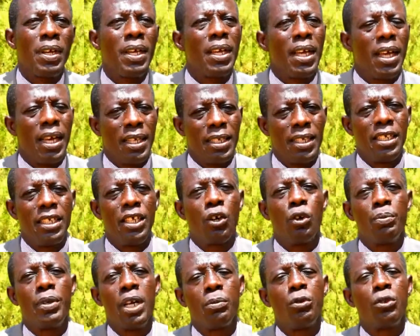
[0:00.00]
and then they
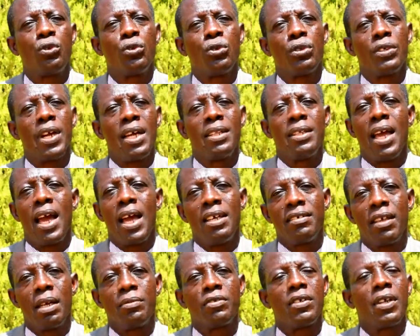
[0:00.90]
will be able to write their
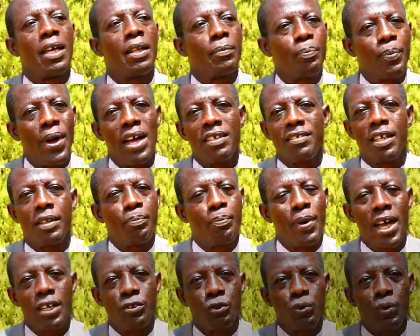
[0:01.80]
exams and
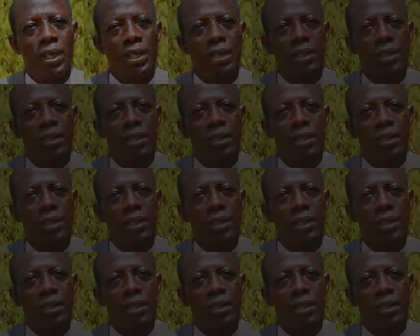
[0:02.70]
pass well.